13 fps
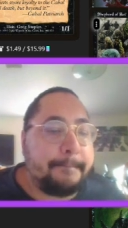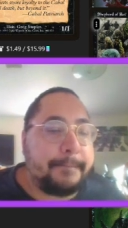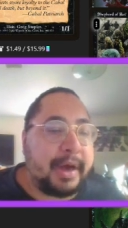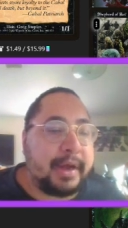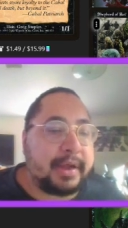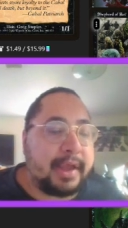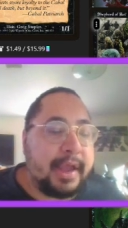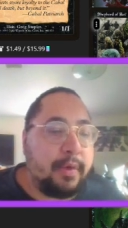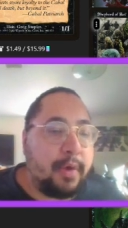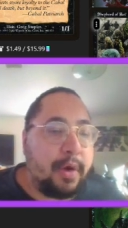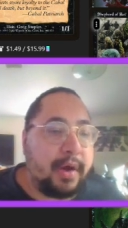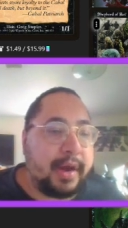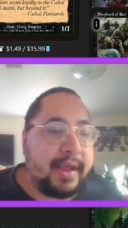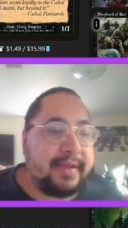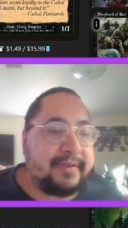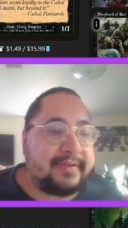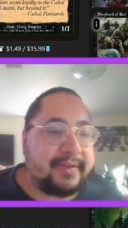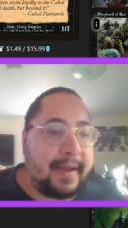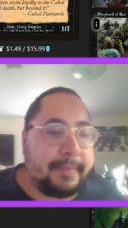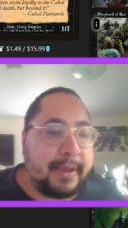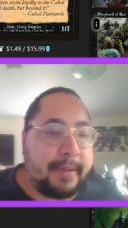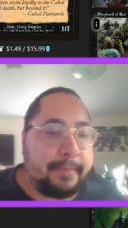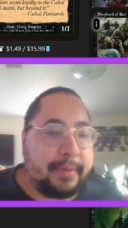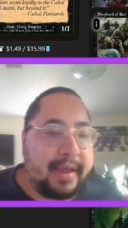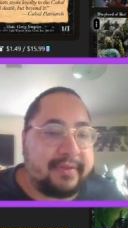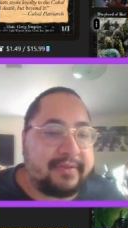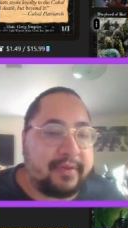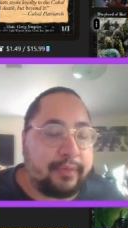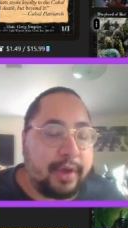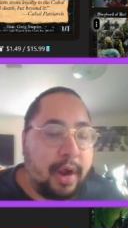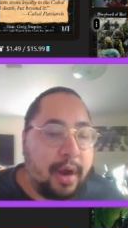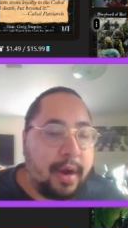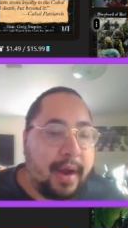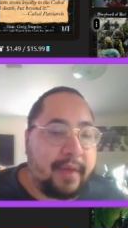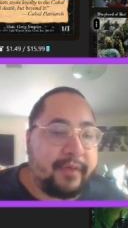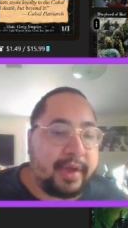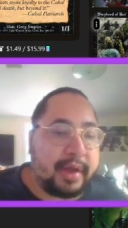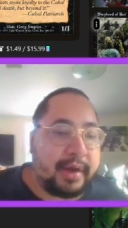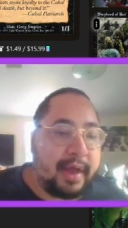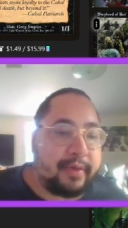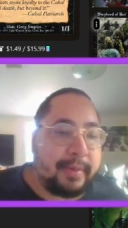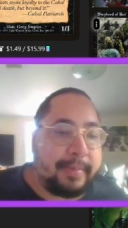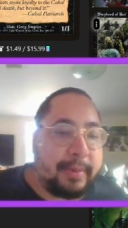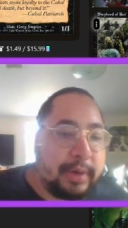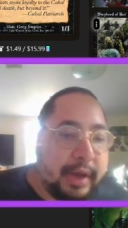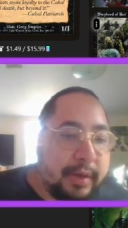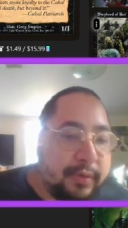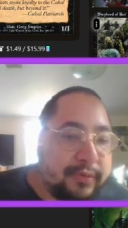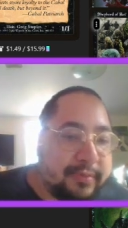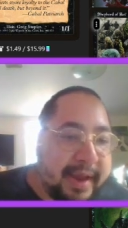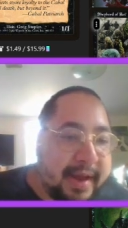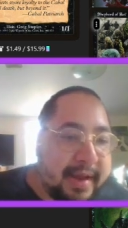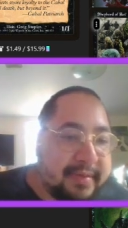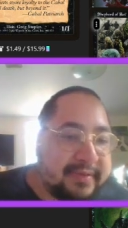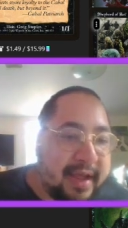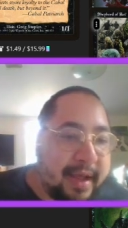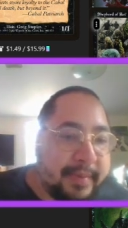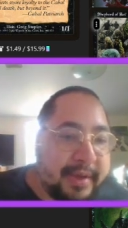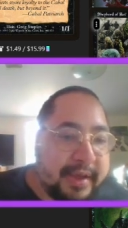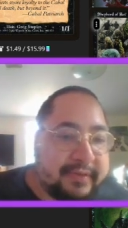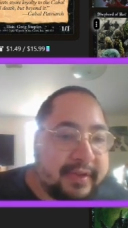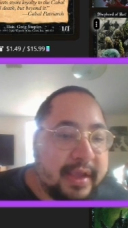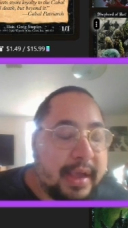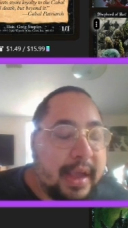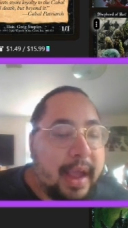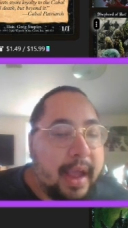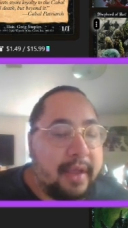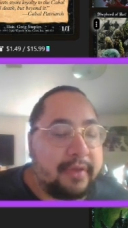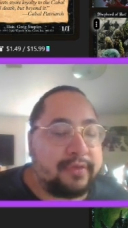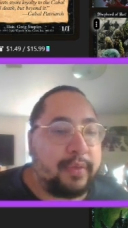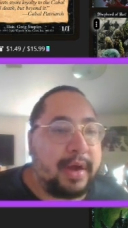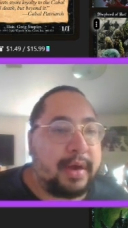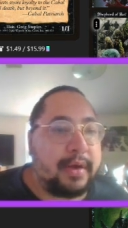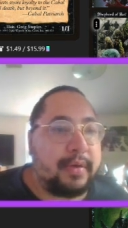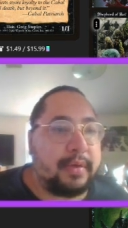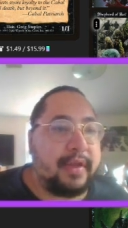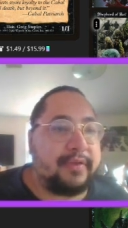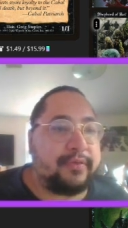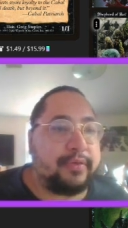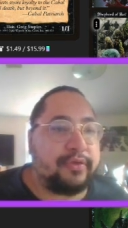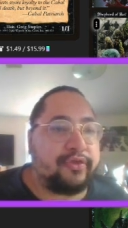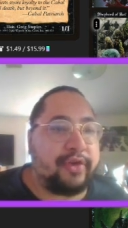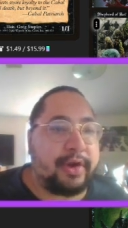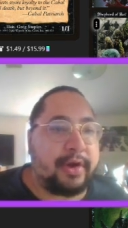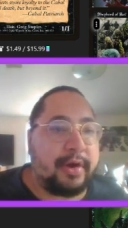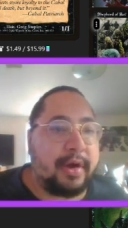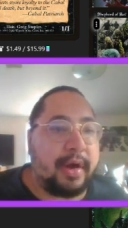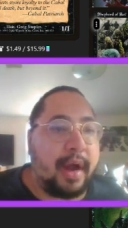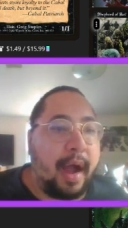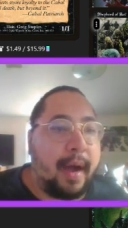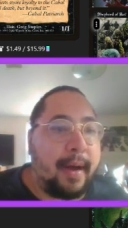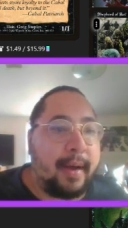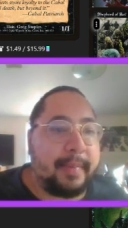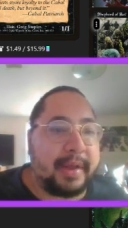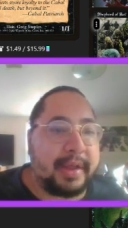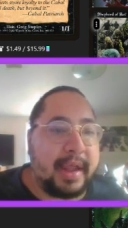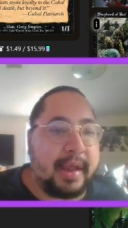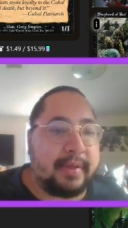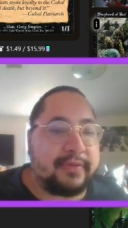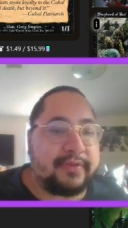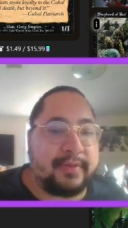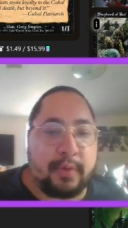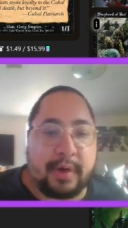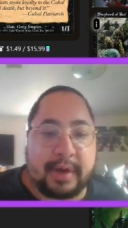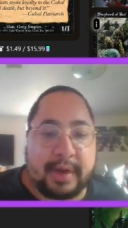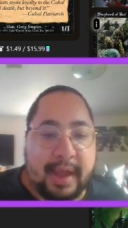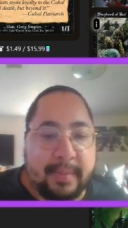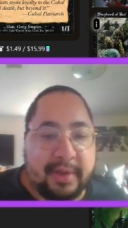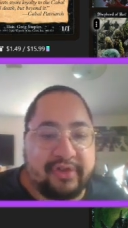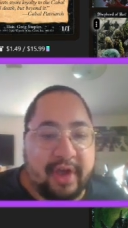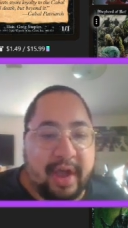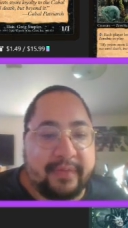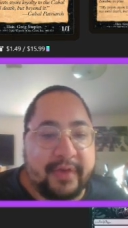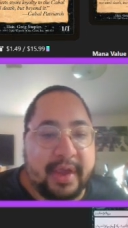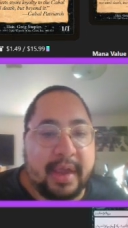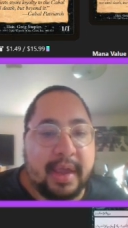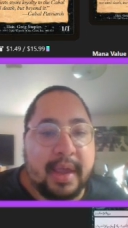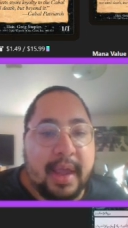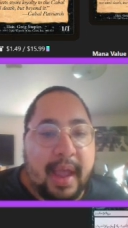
But keyword is zombie in play, so if we are having another opponent who's making zombies as well, this will trigger and get some more damage out of it.